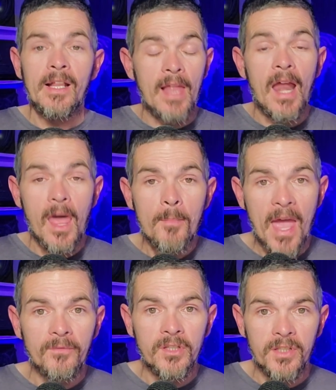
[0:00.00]
And I'm
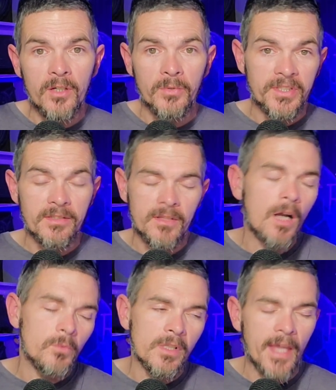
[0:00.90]
having to deal with it,
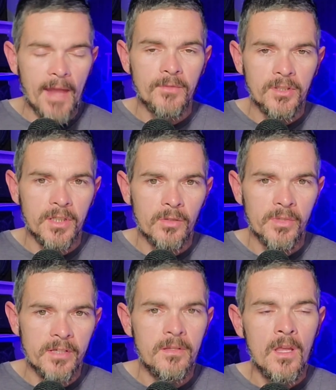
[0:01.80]
not really having to deal
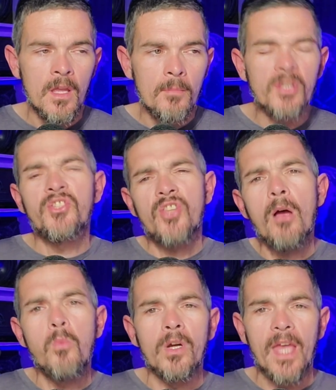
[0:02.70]
with it, but
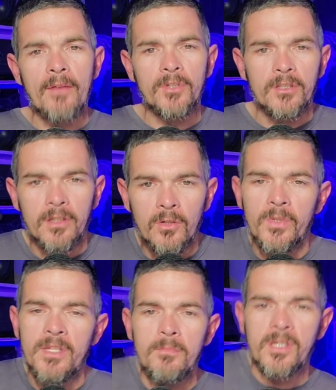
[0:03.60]
somewhat having to deal
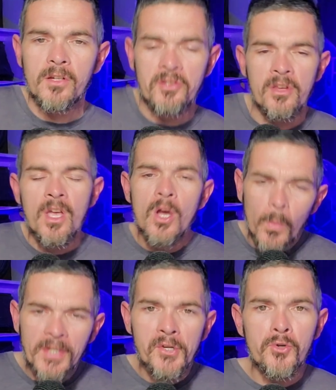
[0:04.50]
with it, because
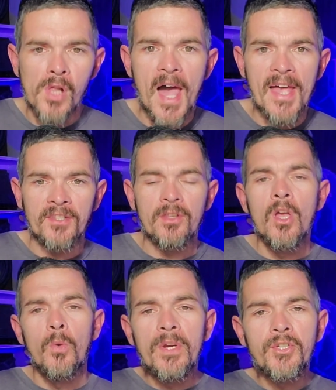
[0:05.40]
we do glass,
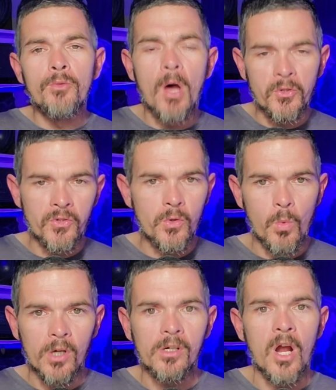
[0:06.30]
we do most of the
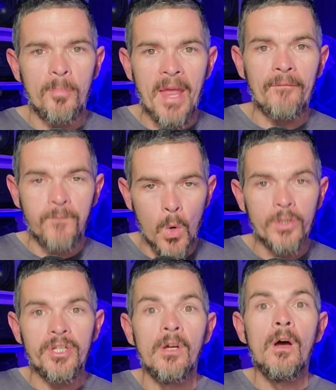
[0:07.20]
work up at
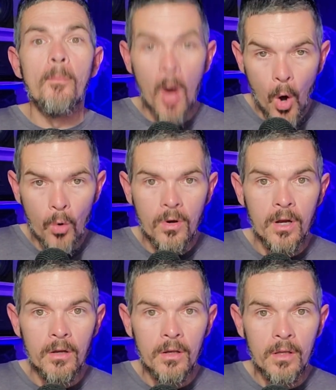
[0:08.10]
Fort
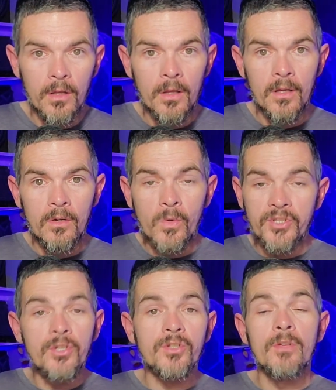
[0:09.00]
Polk,
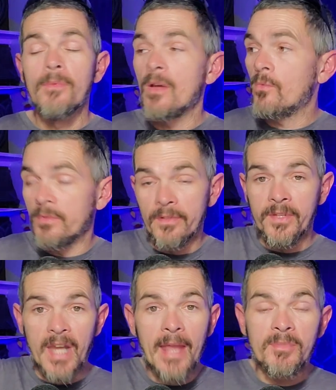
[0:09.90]
which is,
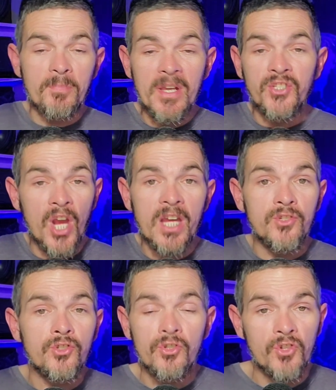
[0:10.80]
the name's been
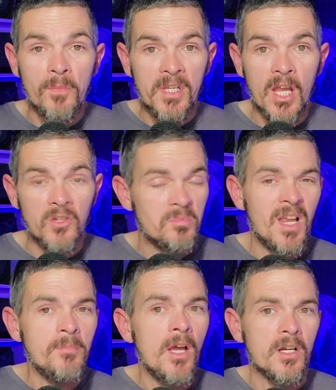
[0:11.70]
changed to something else, but
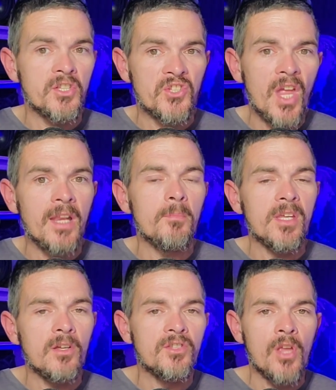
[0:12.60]
I'm not going to state it
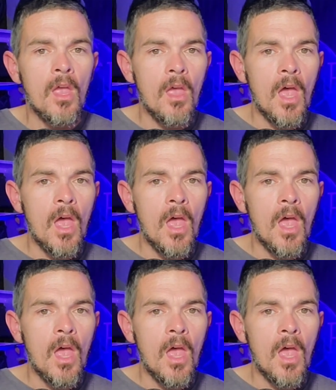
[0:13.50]
because